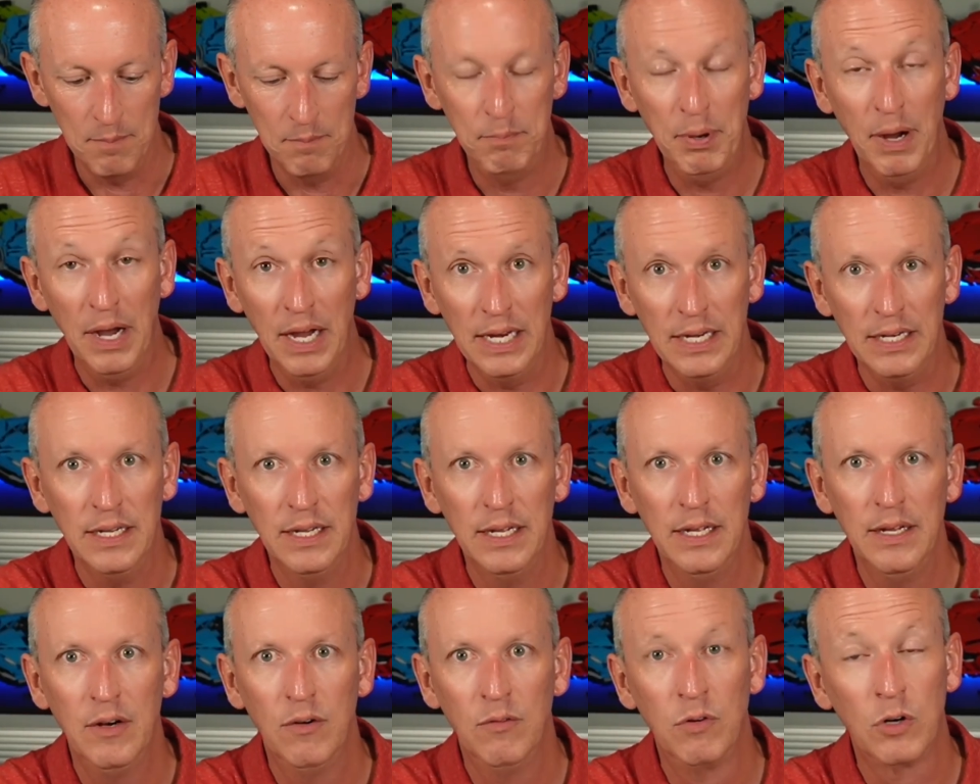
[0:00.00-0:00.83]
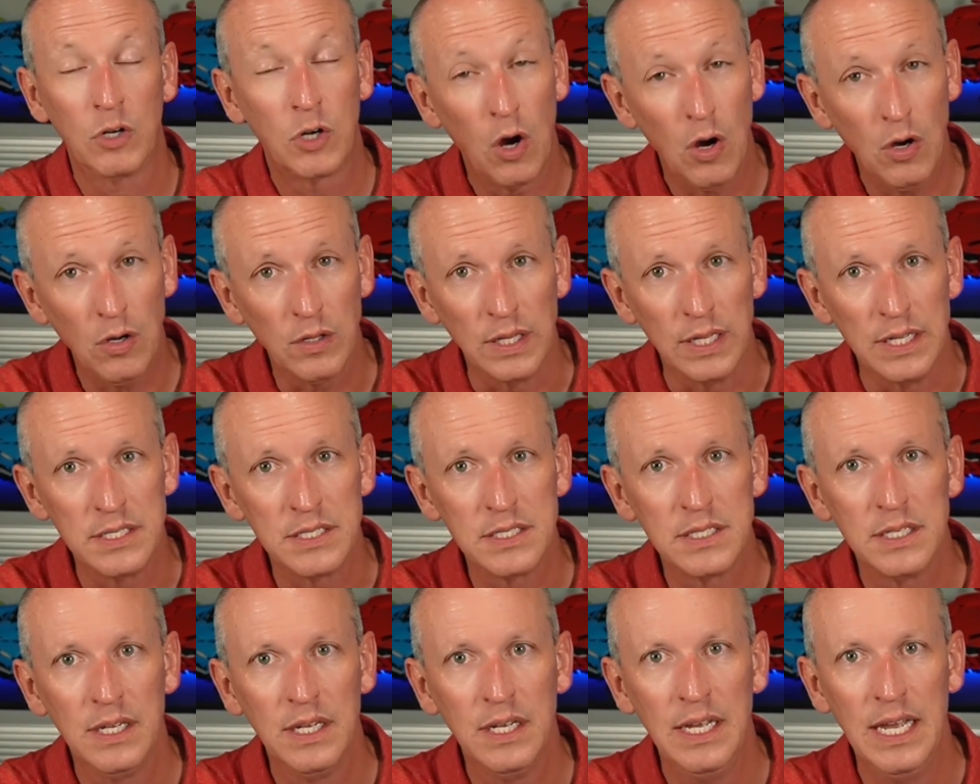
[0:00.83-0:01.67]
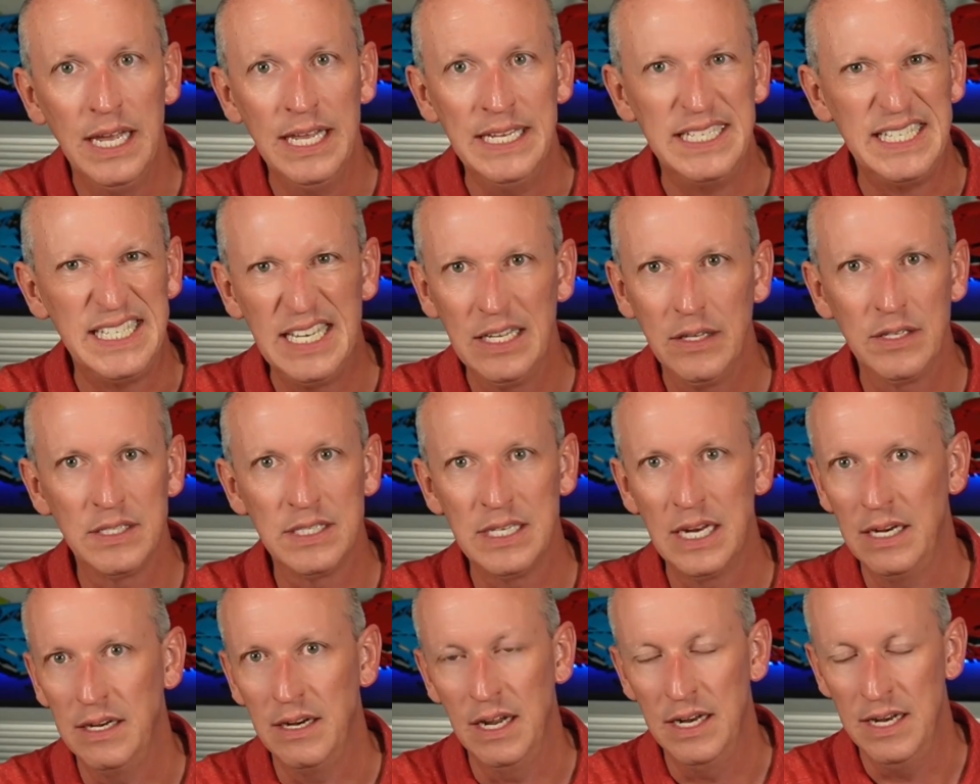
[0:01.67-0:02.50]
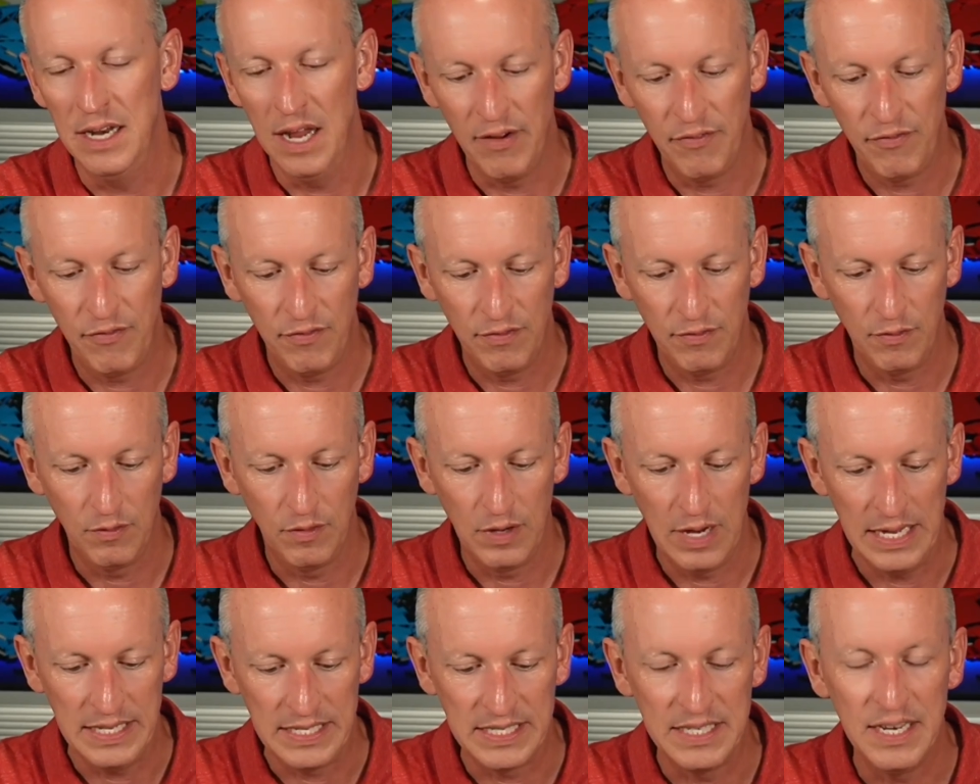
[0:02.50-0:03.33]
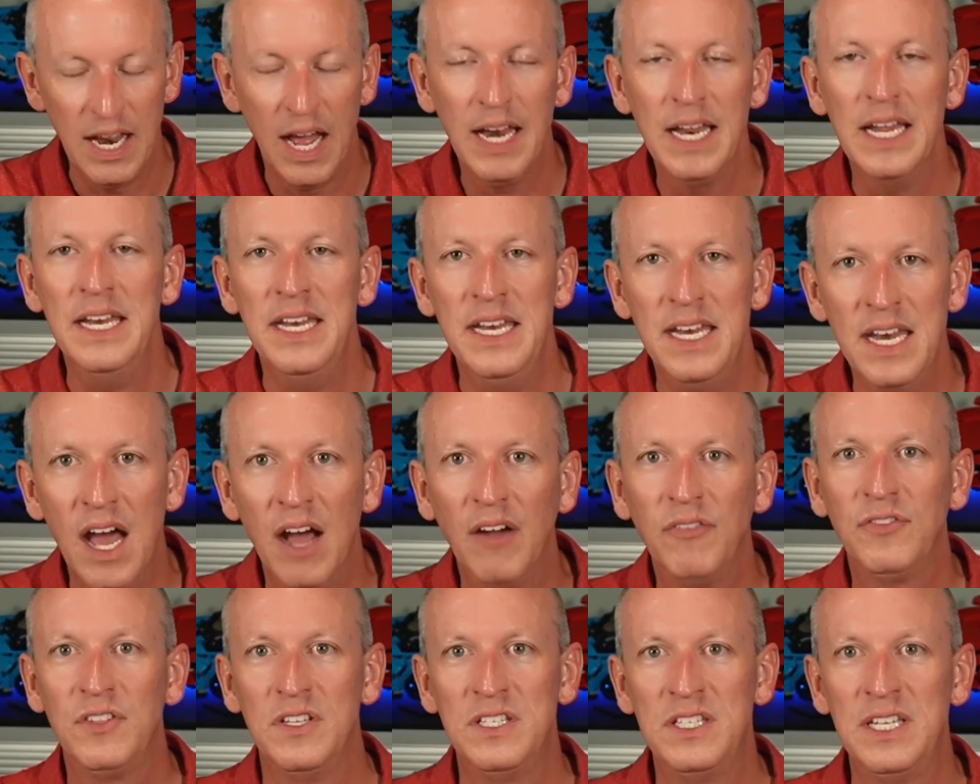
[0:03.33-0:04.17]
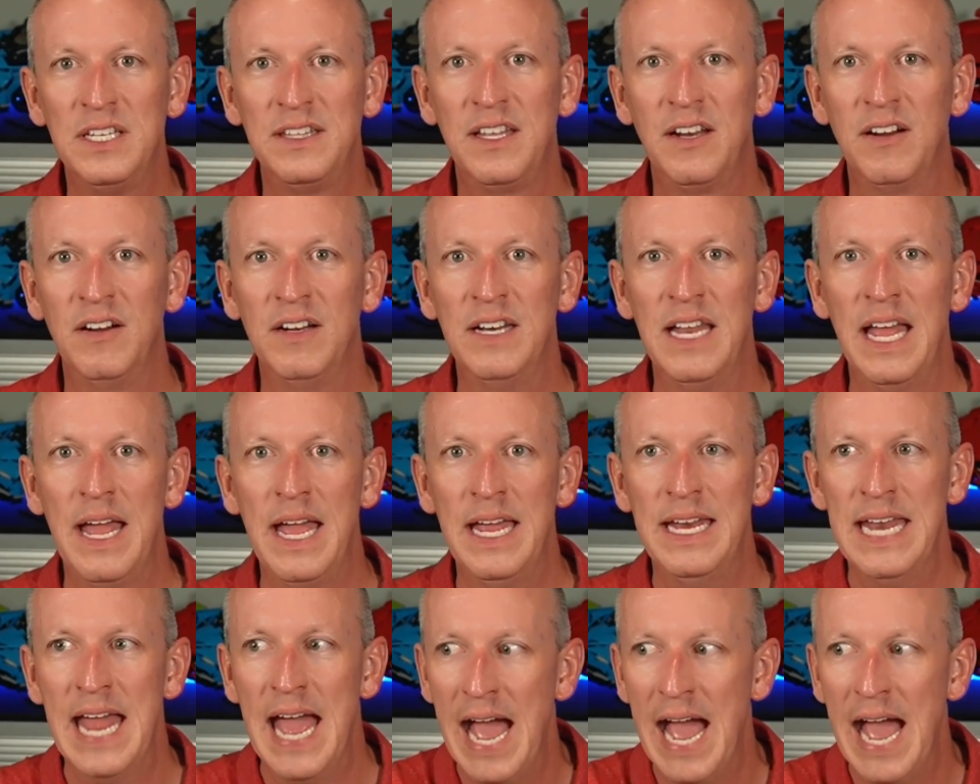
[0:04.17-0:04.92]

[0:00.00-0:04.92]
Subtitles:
But regardless, it still is not enough. It's not enough to sit there and to